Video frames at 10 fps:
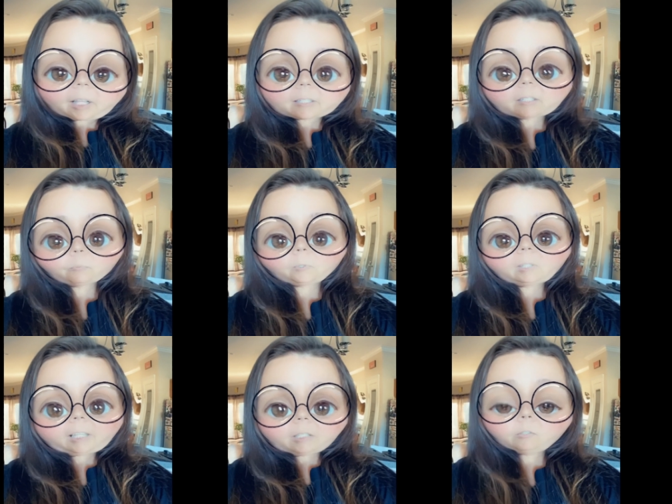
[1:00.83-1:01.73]
it will let
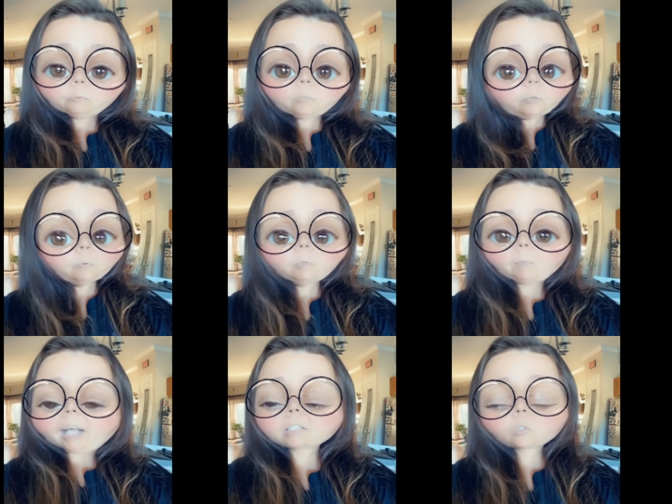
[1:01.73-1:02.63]
you know when my
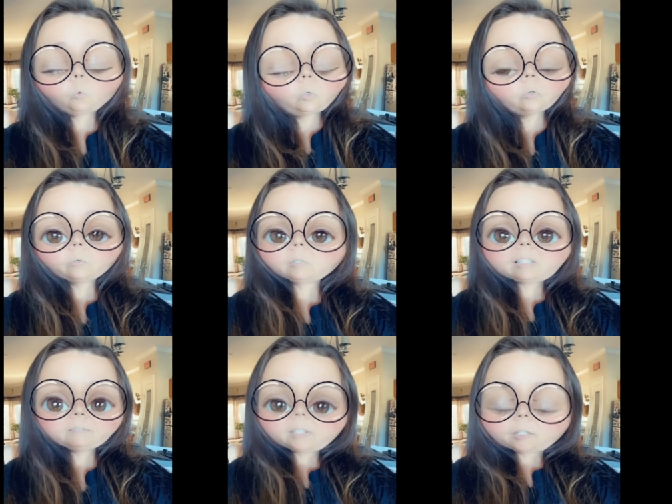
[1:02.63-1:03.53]
squirrely
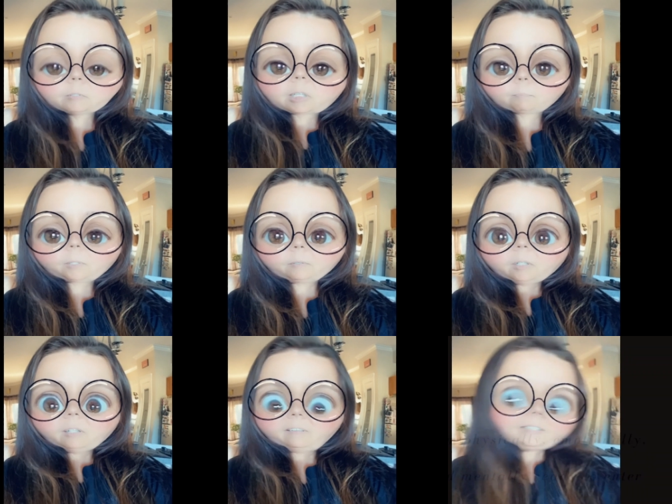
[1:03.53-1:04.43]
videos upload.
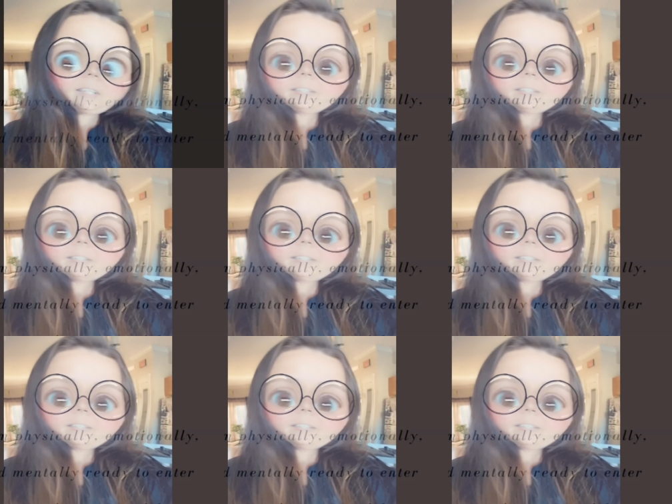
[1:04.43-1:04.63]
Let's get to